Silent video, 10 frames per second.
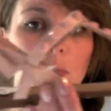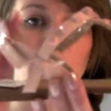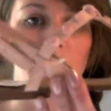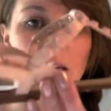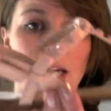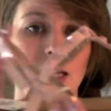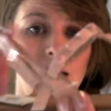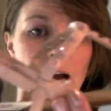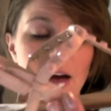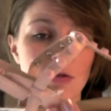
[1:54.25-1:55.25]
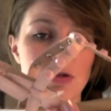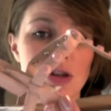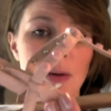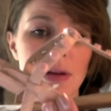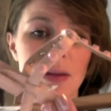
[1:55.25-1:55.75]
with the ankle
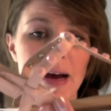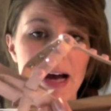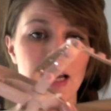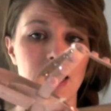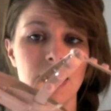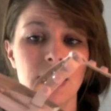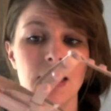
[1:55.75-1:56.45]
strap at the back.